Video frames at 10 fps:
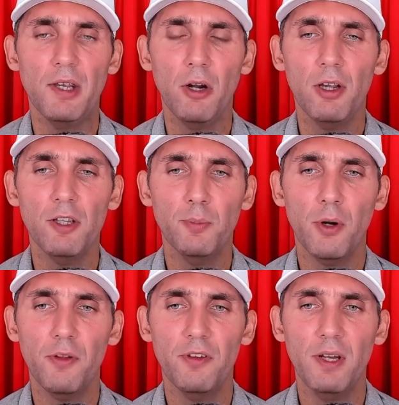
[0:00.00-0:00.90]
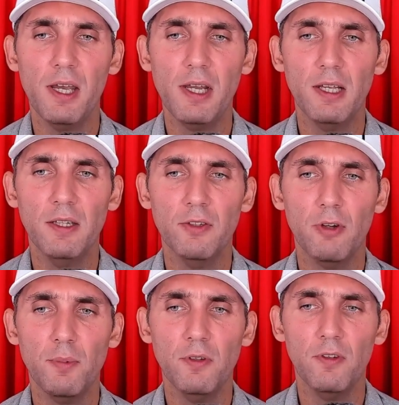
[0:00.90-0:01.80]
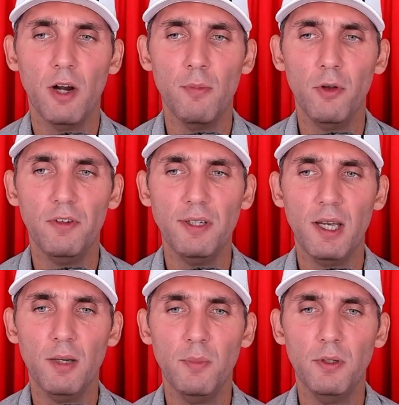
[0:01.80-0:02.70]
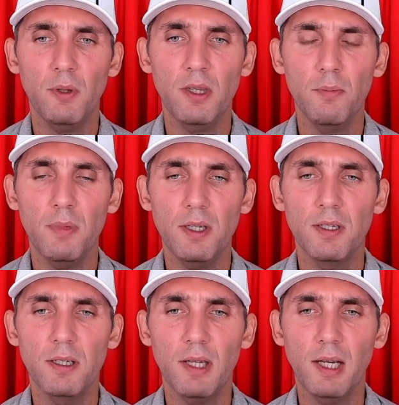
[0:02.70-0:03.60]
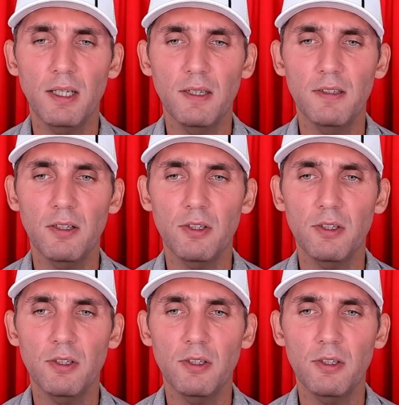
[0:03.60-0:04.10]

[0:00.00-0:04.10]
The earliest Proto-Sinaitic inscriptions are mostly dated between the mid-19th